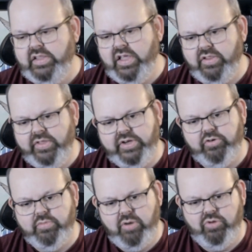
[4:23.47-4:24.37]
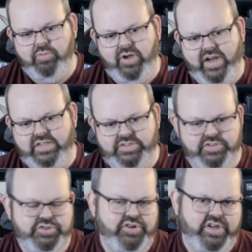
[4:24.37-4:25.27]
The other thing to remember about
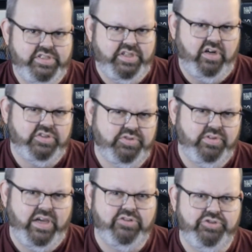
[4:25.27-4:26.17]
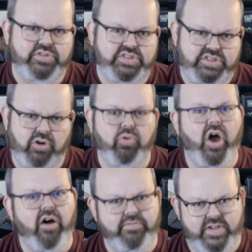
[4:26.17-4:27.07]
hazardous terrain is that it also allows you to zone
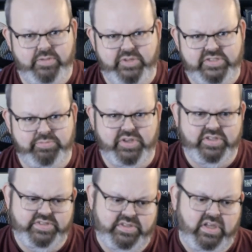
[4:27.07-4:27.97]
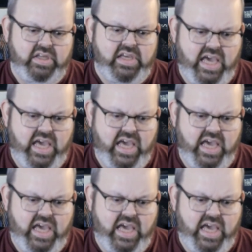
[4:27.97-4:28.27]
off enemies, because